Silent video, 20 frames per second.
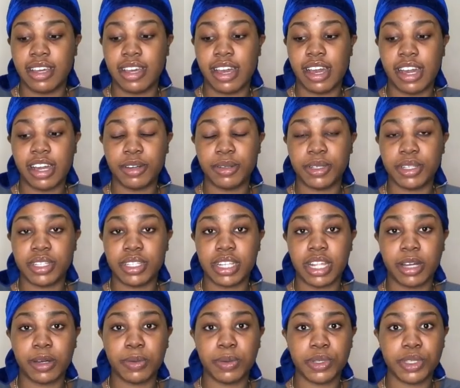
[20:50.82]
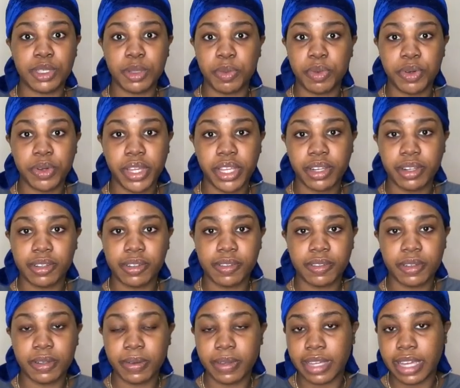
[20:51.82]
I was just like, what's the point of
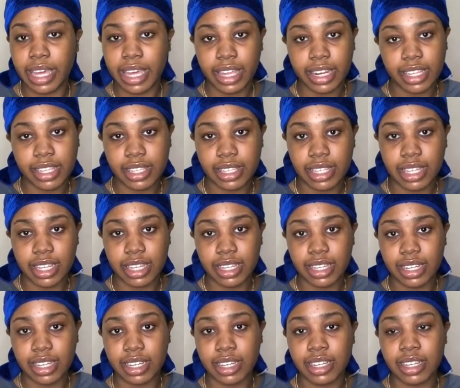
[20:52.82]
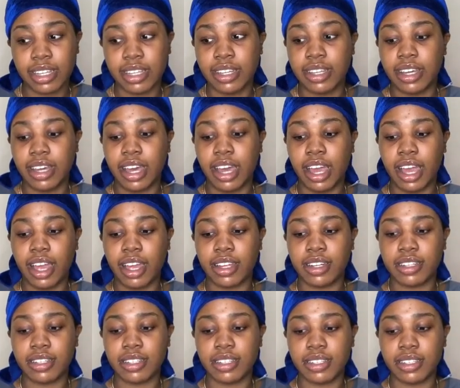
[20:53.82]
doing anything?
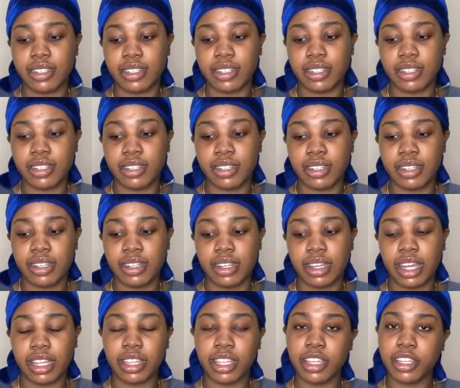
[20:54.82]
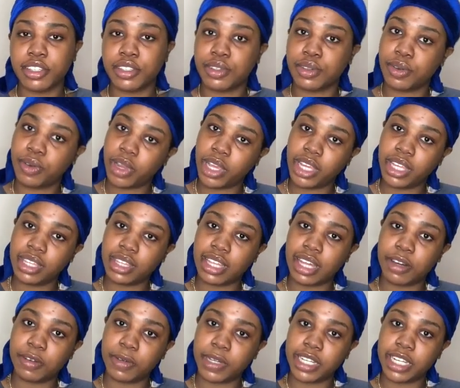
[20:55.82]
And I think it's great
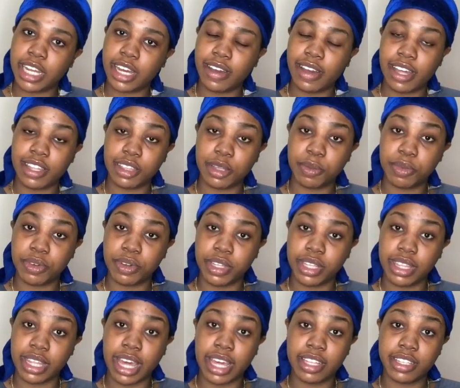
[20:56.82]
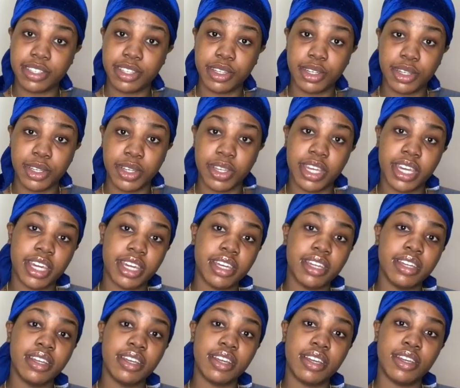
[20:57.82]
that we're now at the point that it's a new year,
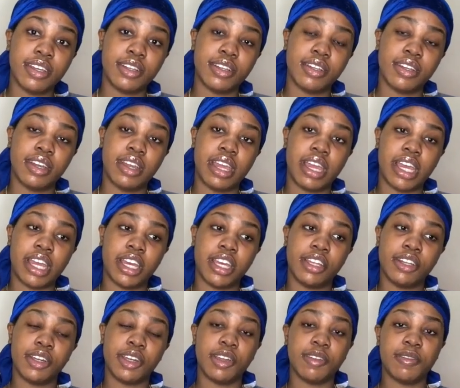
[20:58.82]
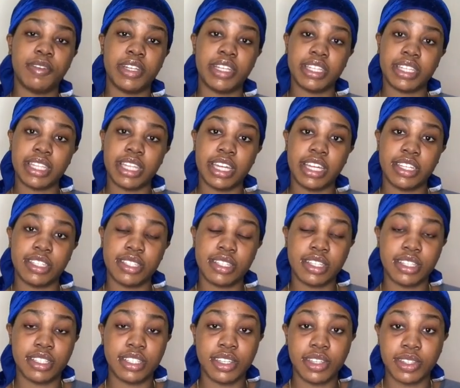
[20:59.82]
and hopefully things
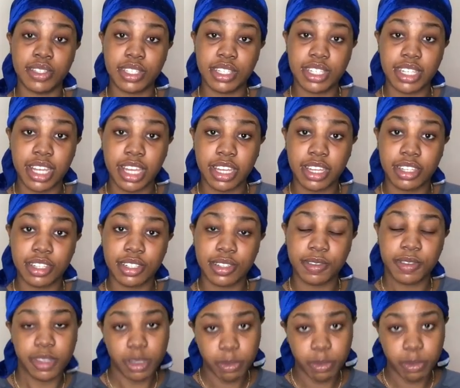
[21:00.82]
continue to change for the